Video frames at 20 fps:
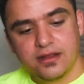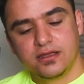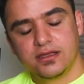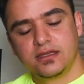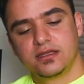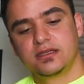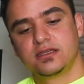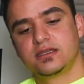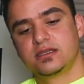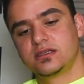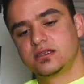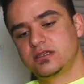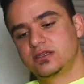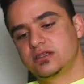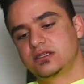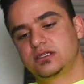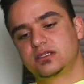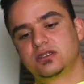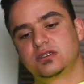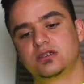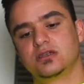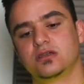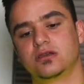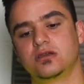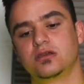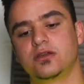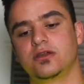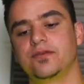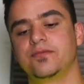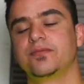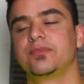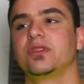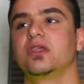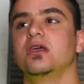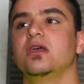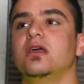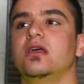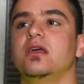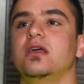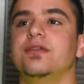is
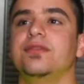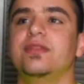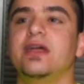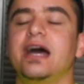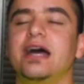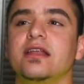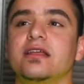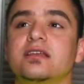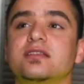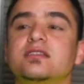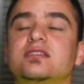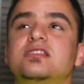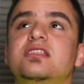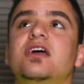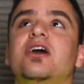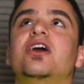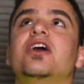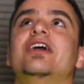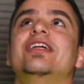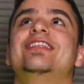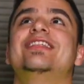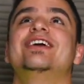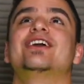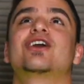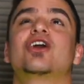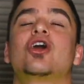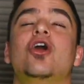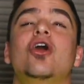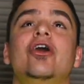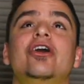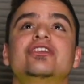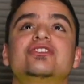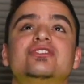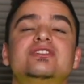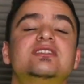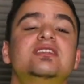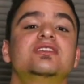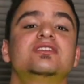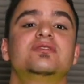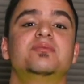the
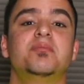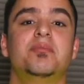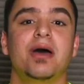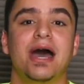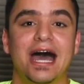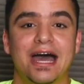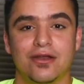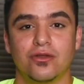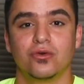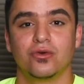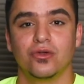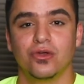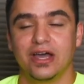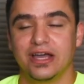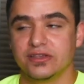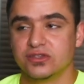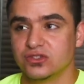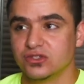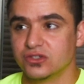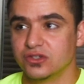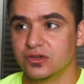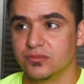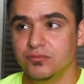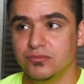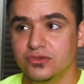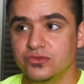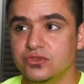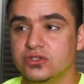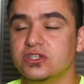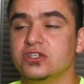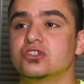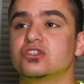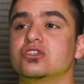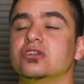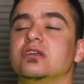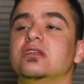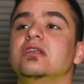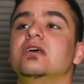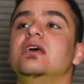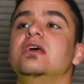constant battle as a
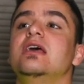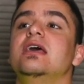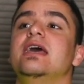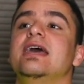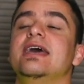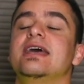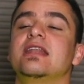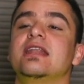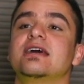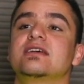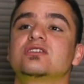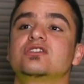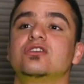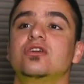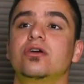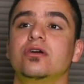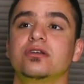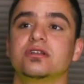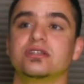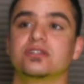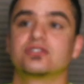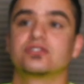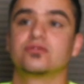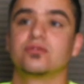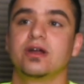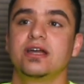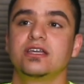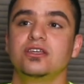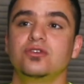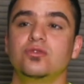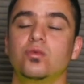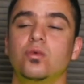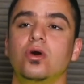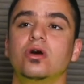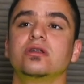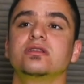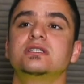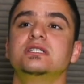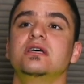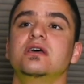musician and as an artist, right? You
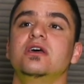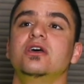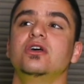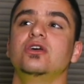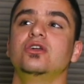want